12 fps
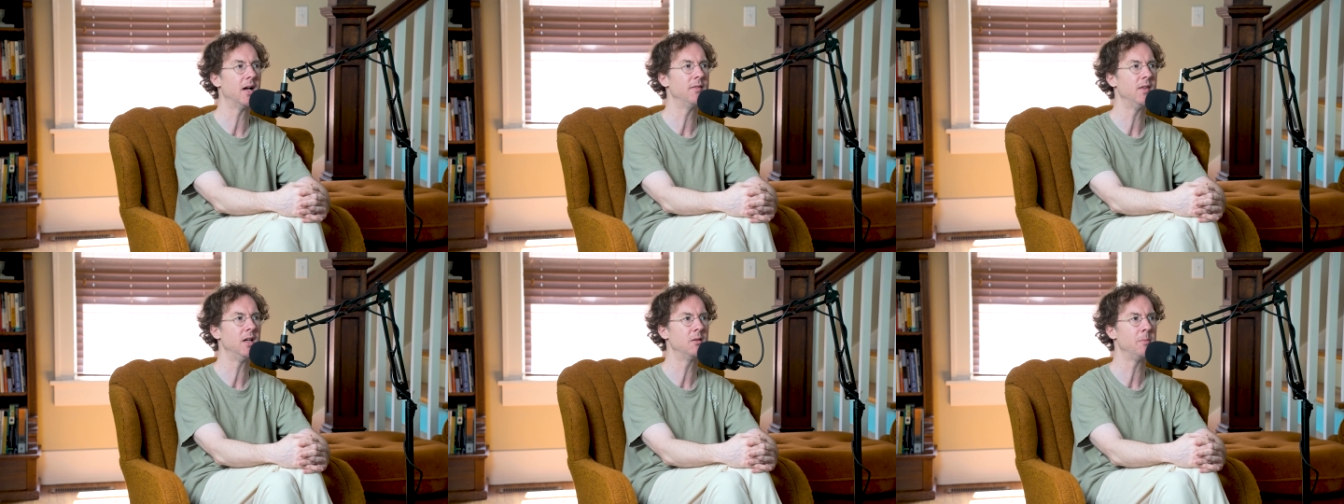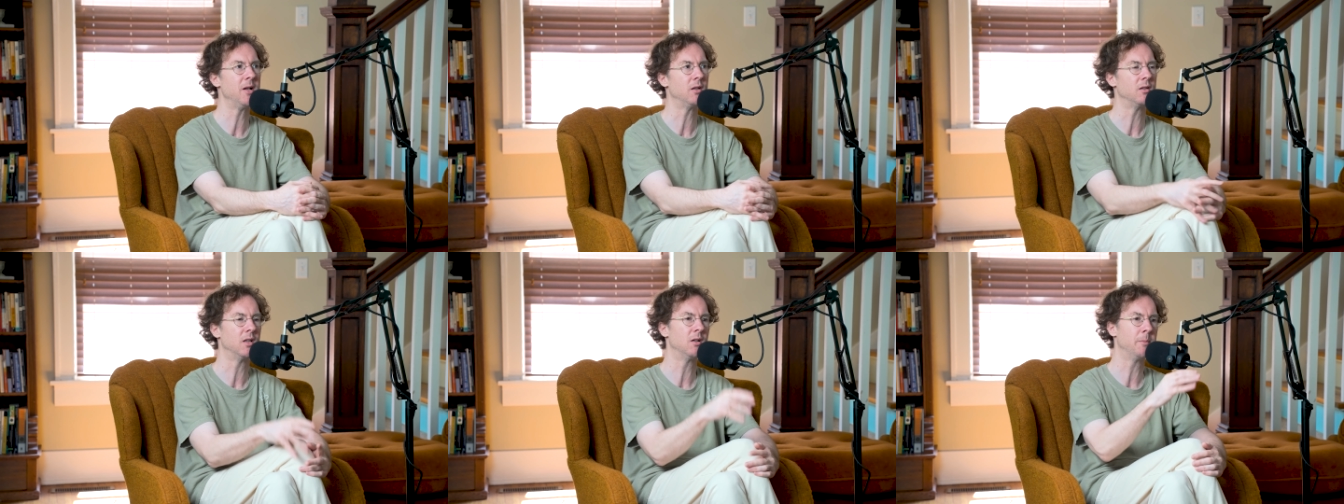I think it's been a
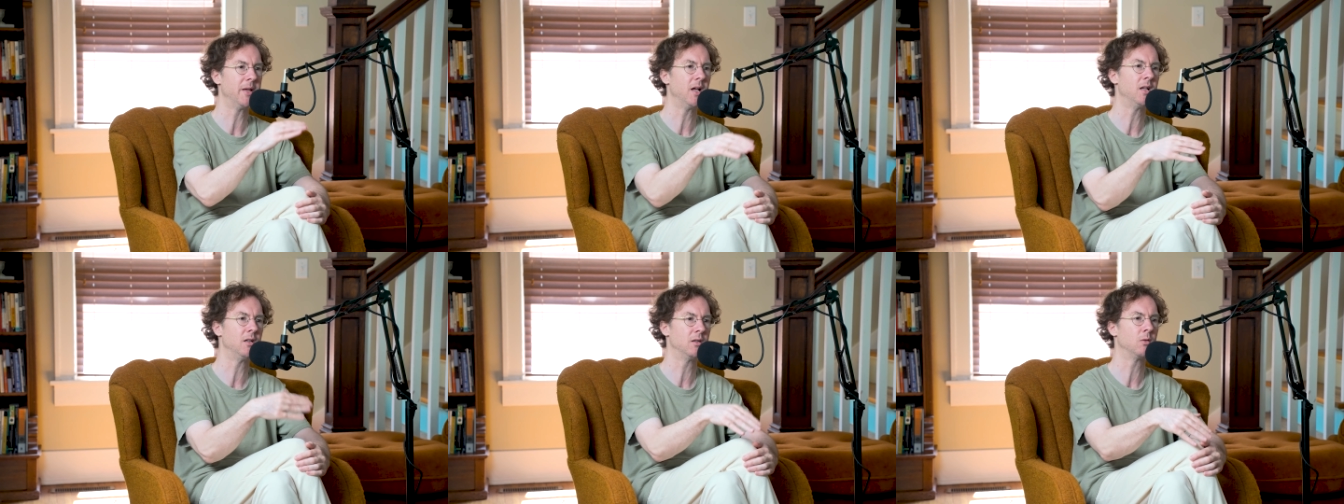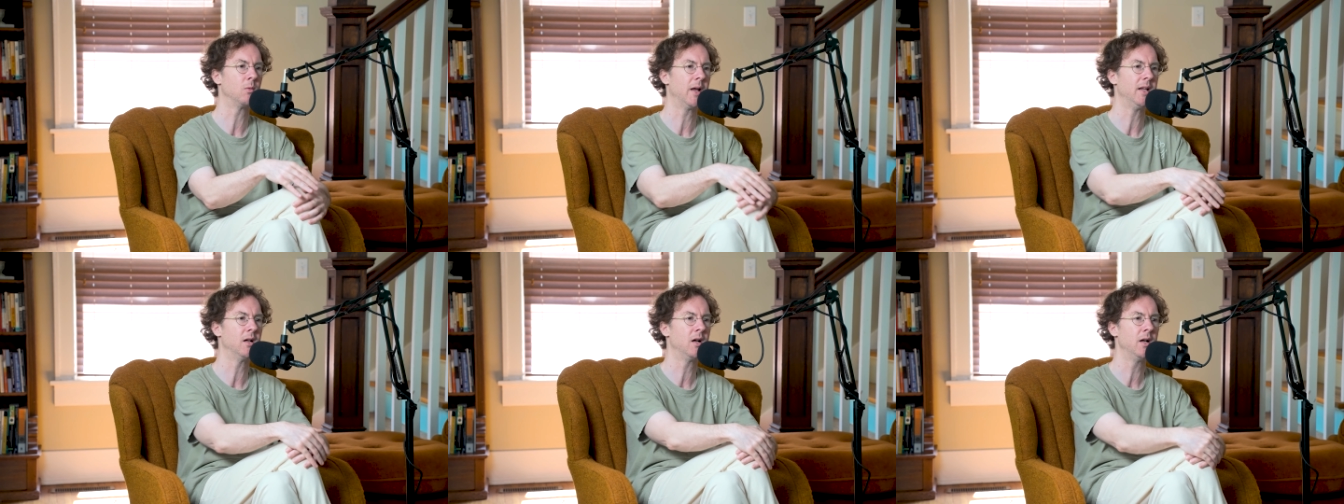little bit under the
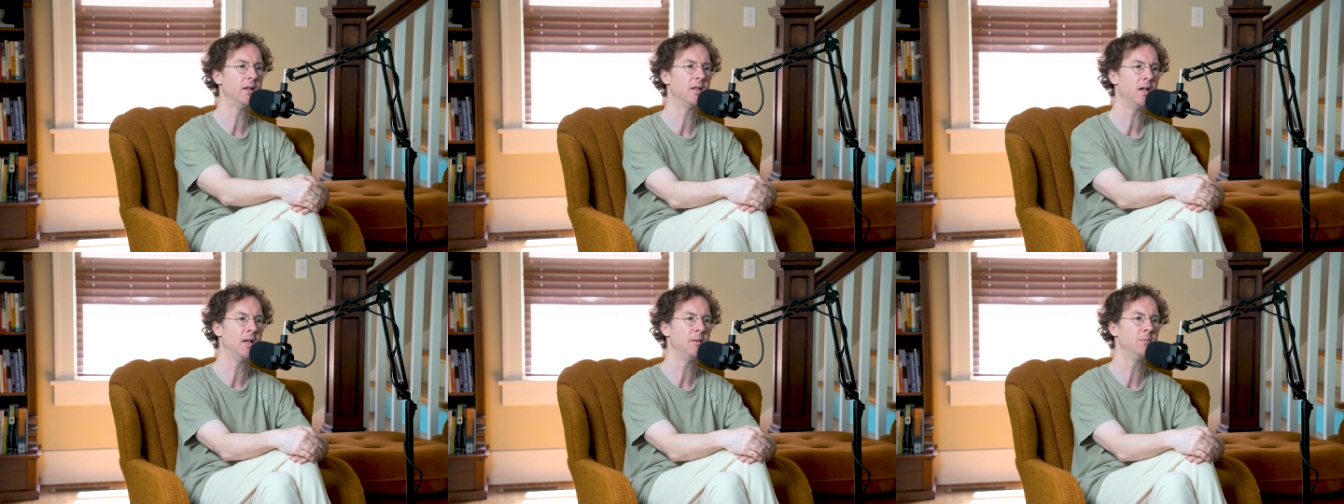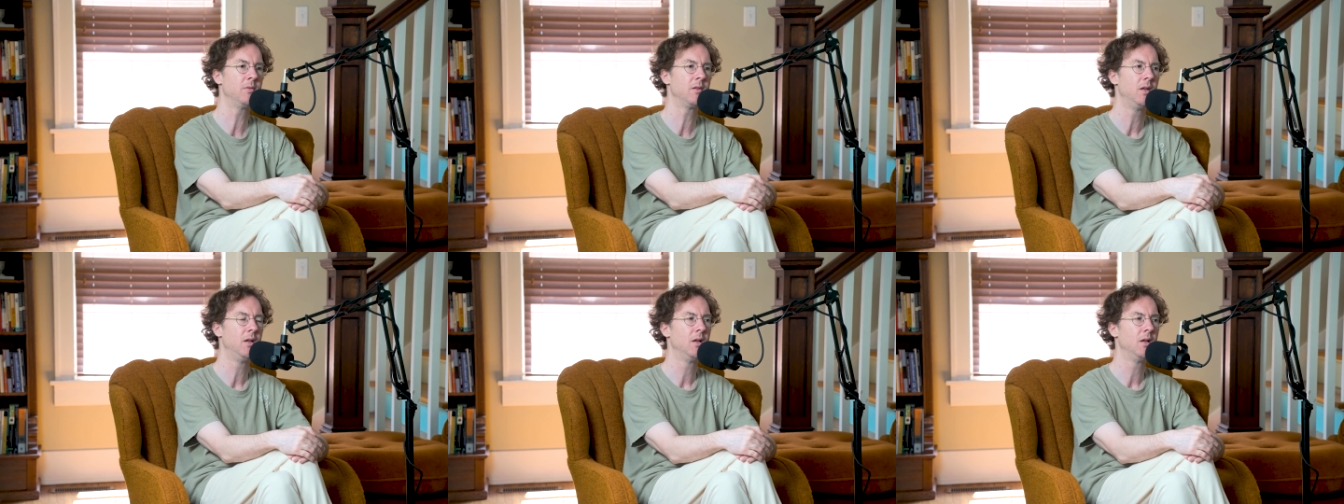radar at times,